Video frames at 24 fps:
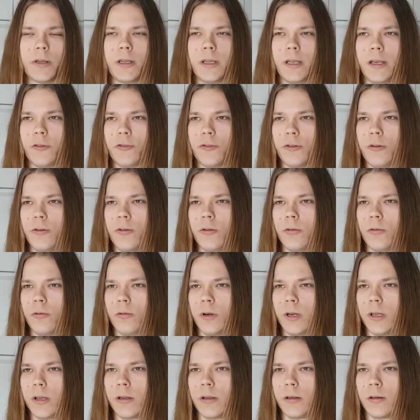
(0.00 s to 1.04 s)
is to do
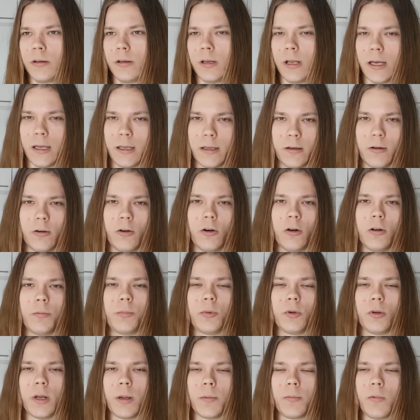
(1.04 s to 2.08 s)
it like all
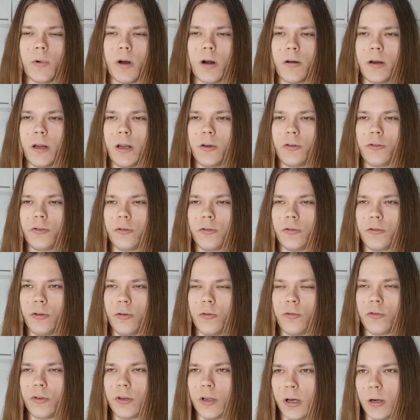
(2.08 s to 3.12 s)
pull-up variations. You
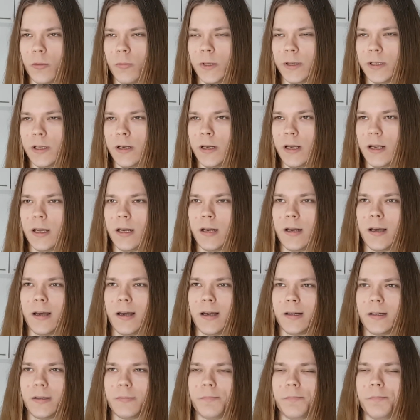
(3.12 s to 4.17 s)
start with the dead
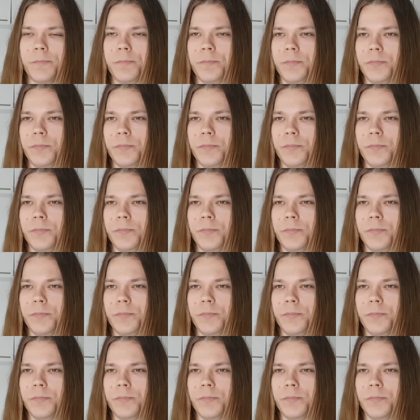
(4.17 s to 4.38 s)
hang,